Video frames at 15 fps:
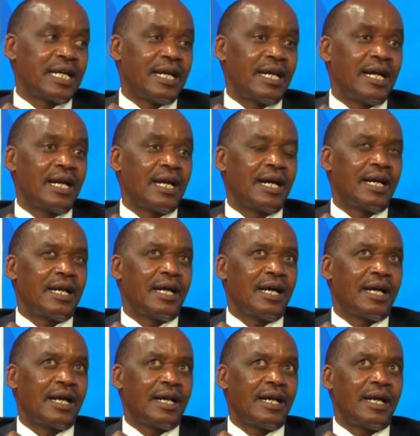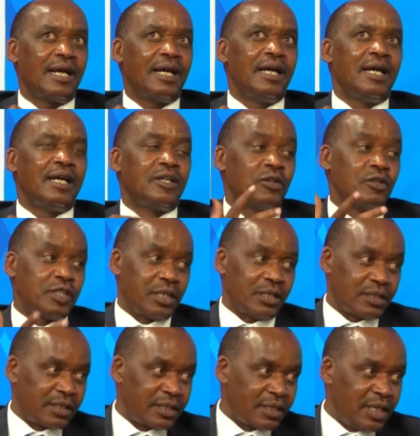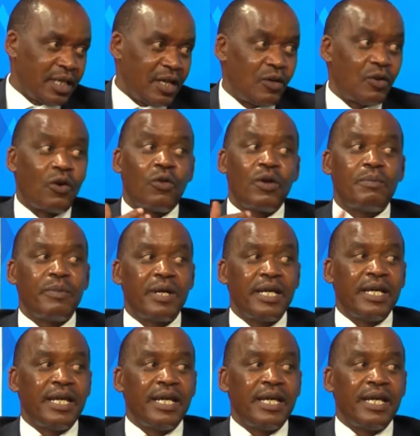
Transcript: kana tonsils. No, we